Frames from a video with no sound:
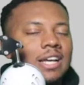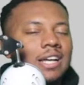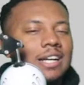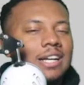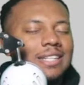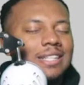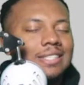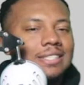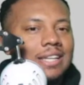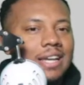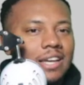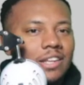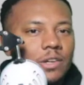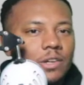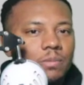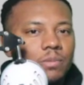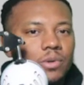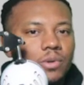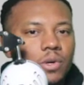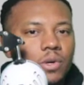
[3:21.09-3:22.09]

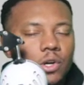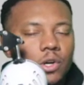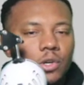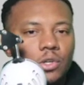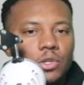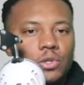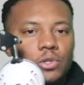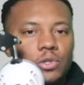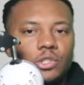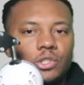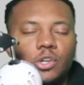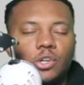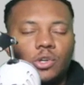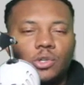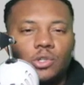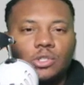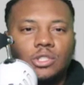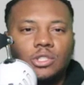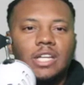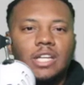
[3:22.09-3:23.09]
attainable goals
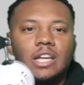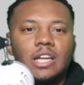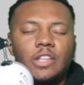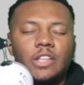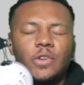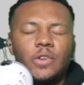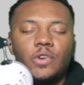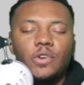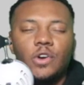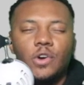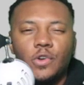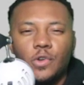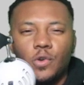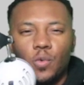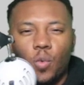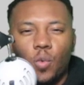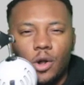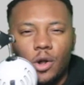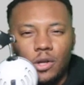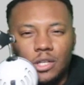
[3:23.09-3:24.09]
that you know you're
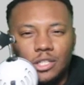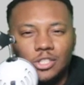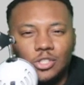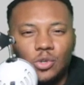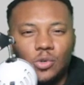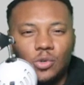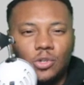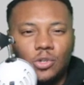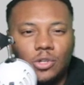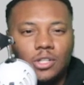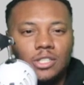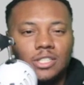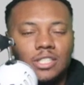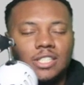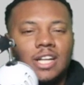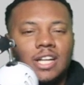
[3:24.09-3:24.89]
working towards